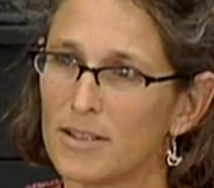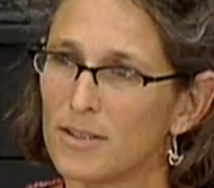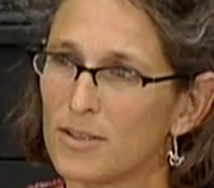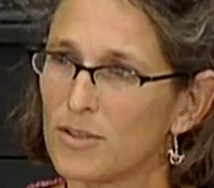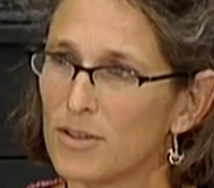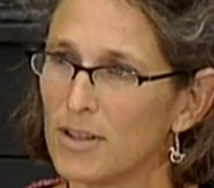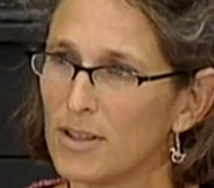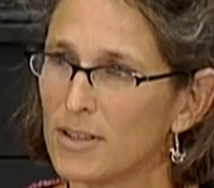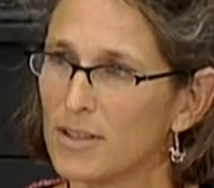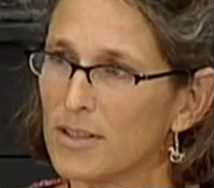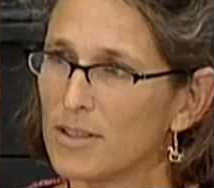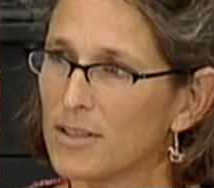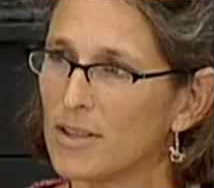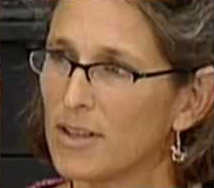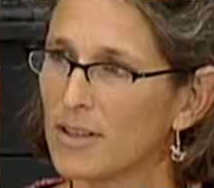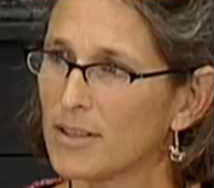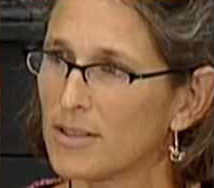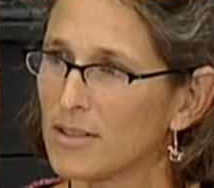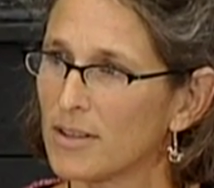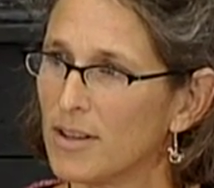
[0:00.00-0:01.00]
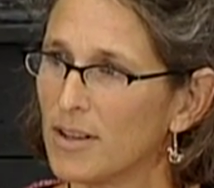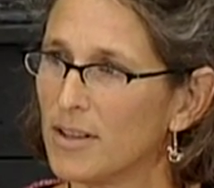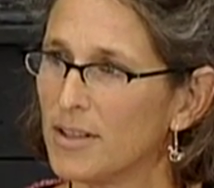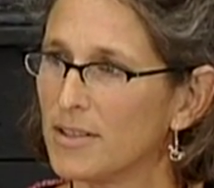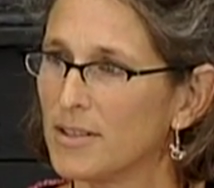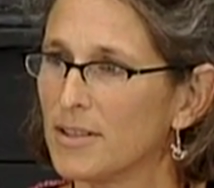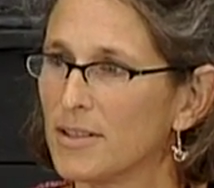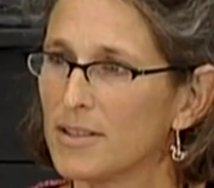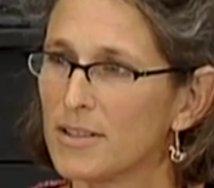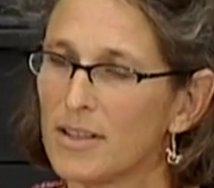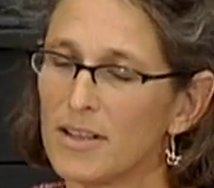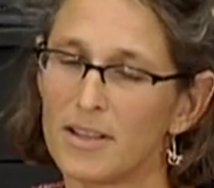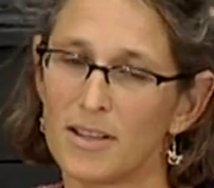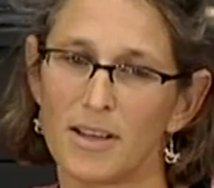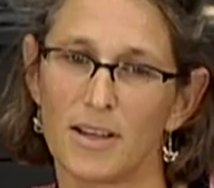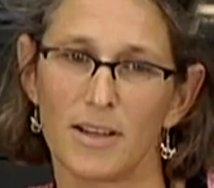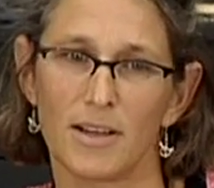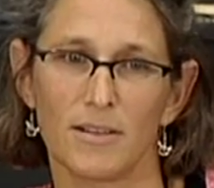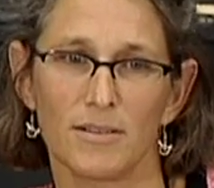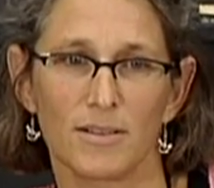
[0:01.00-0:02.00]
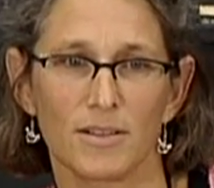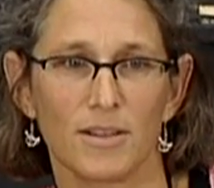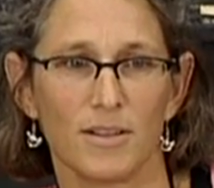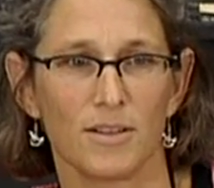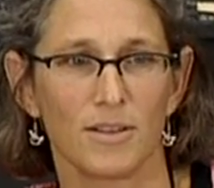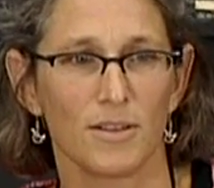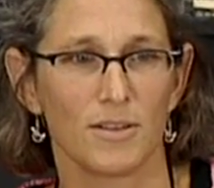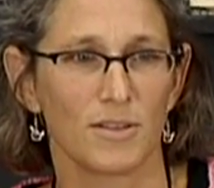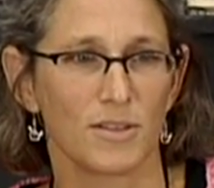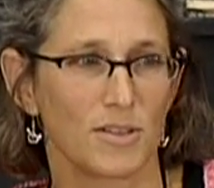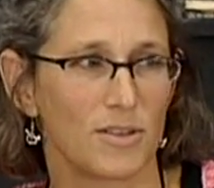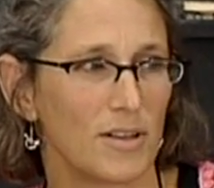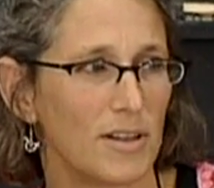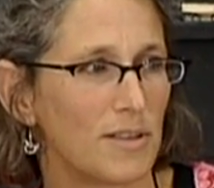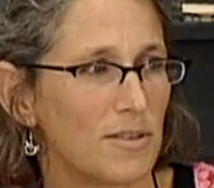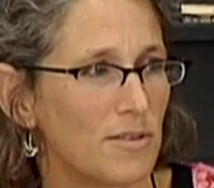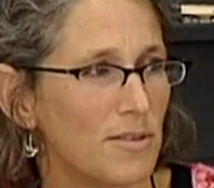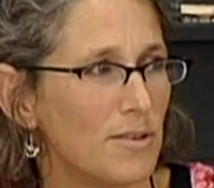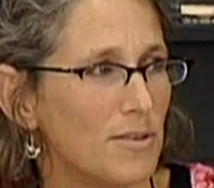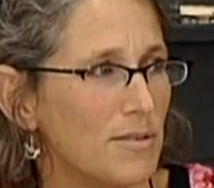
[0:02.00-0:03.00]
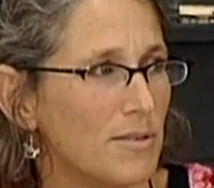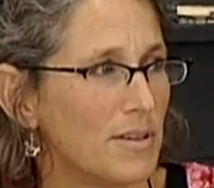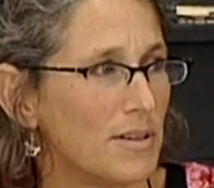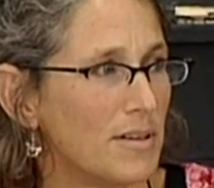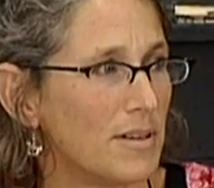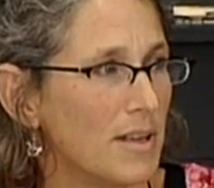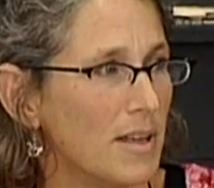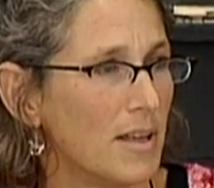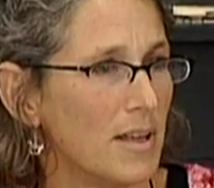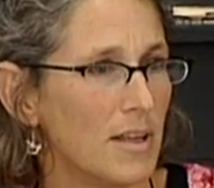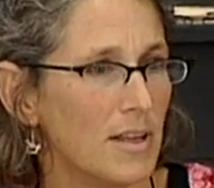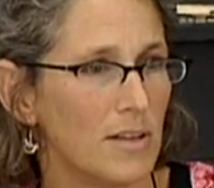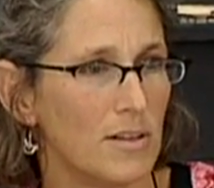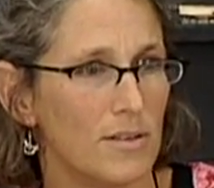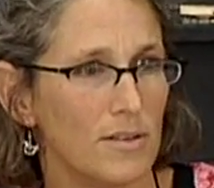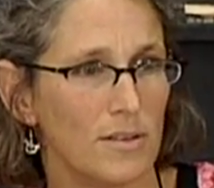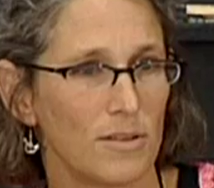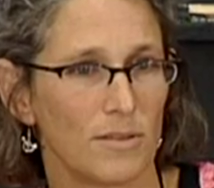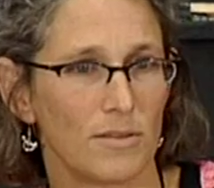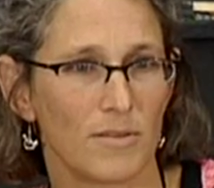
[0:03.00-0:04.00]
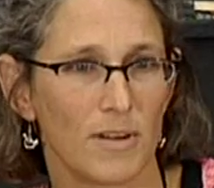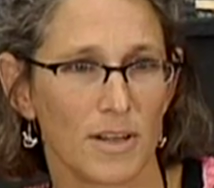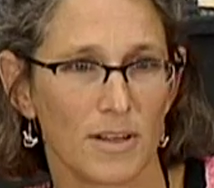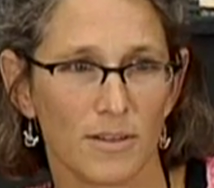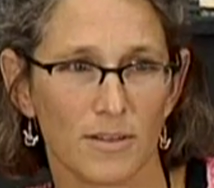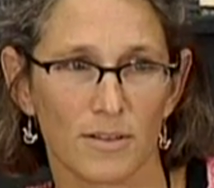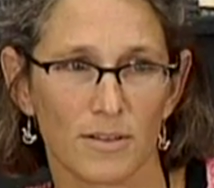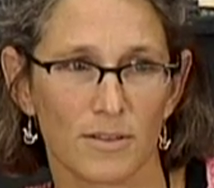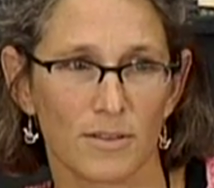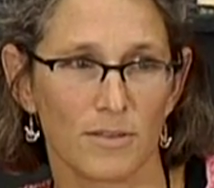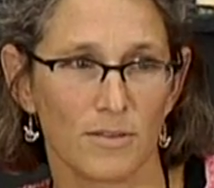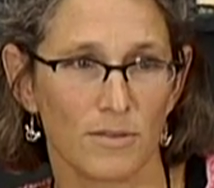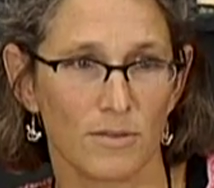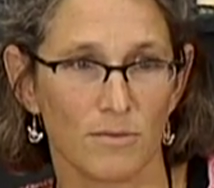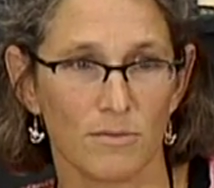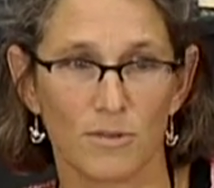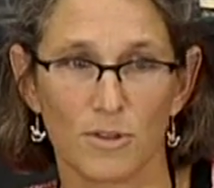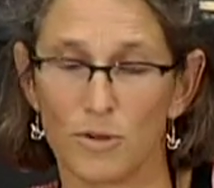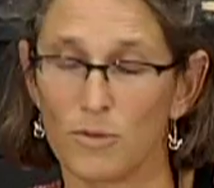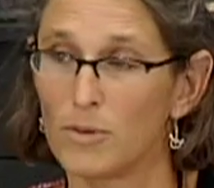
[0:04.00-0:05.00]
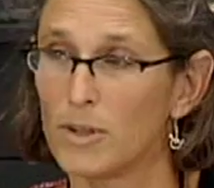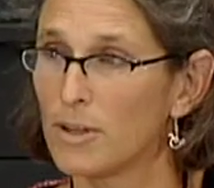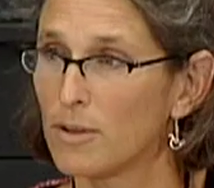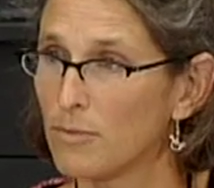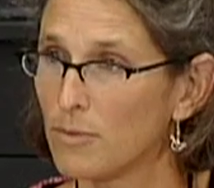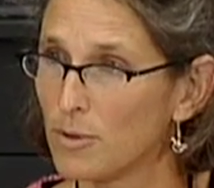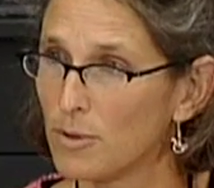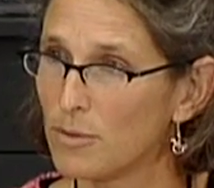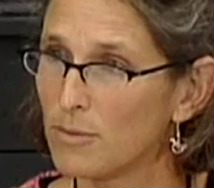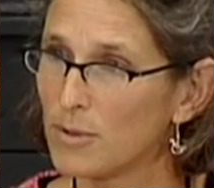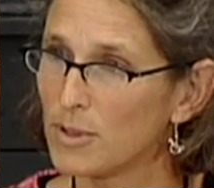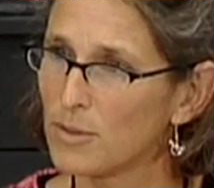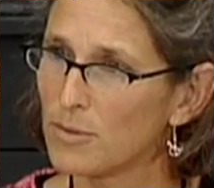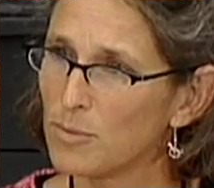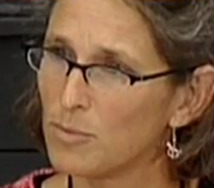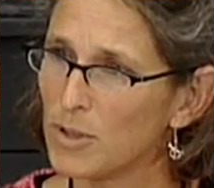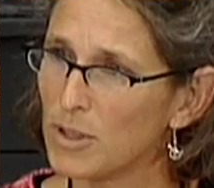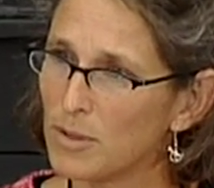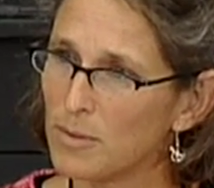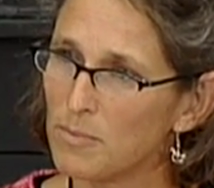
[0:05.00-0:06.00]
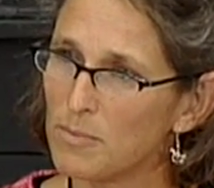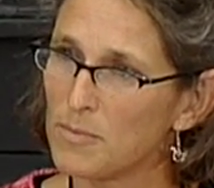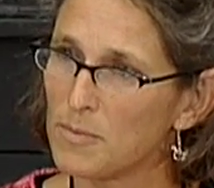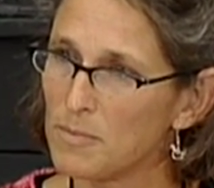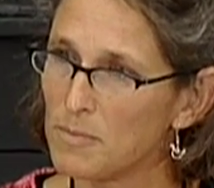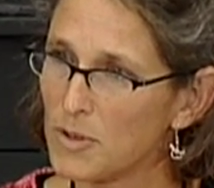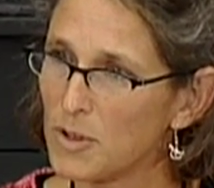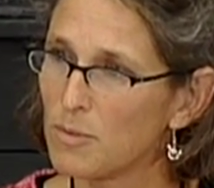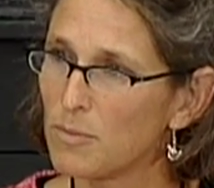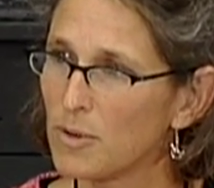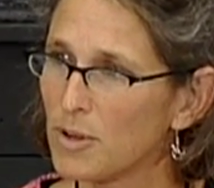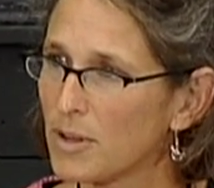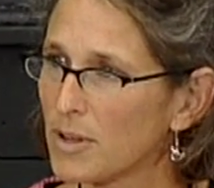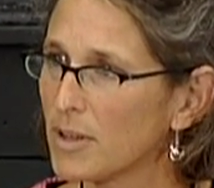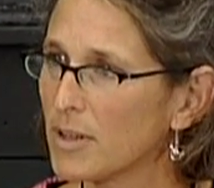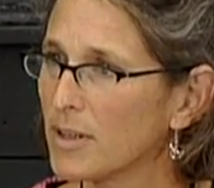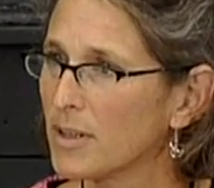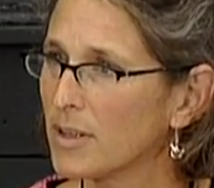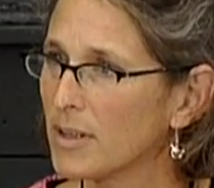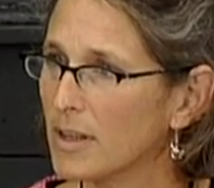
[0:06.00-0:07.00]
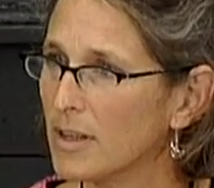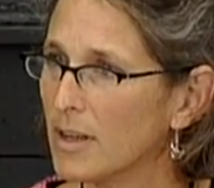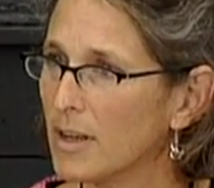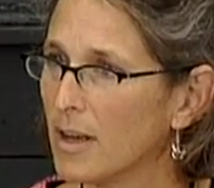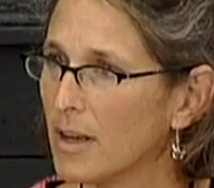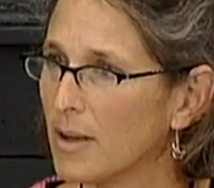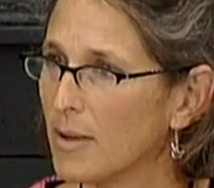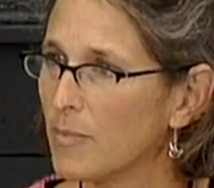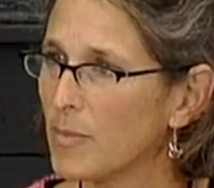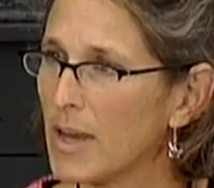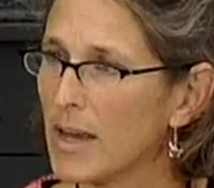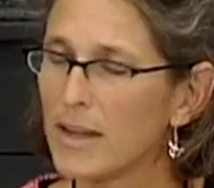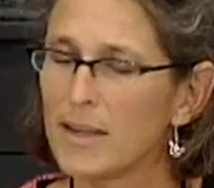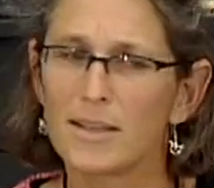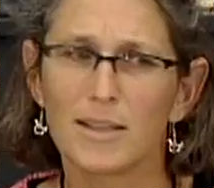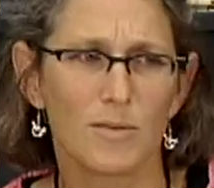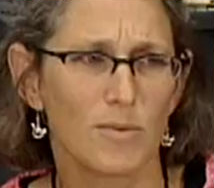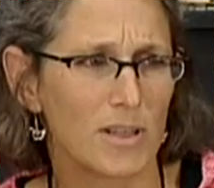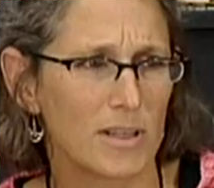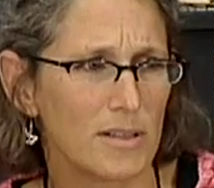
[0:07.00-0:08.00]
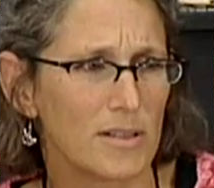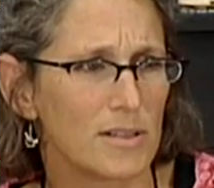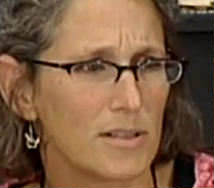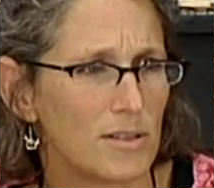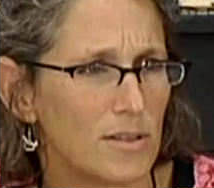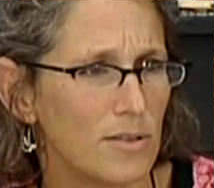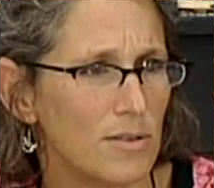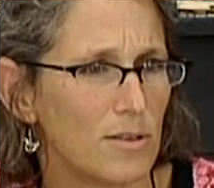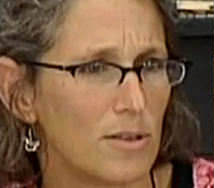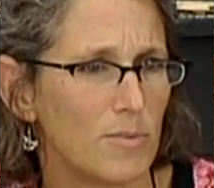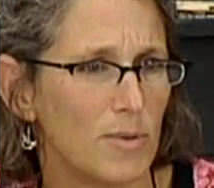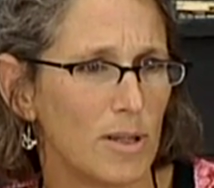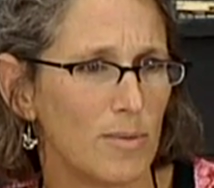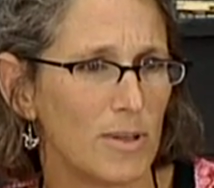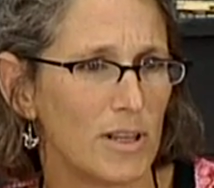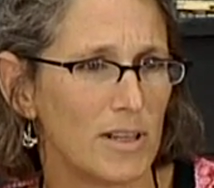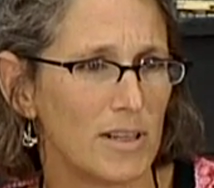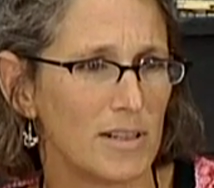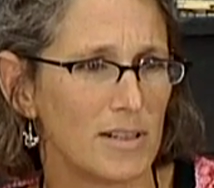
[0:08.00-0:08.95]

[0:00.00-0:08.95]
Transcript: I was trained as a toxicologist. I thought I was going to go straight through and do the regular career route, which would be to work in an um, academic institute or maybe an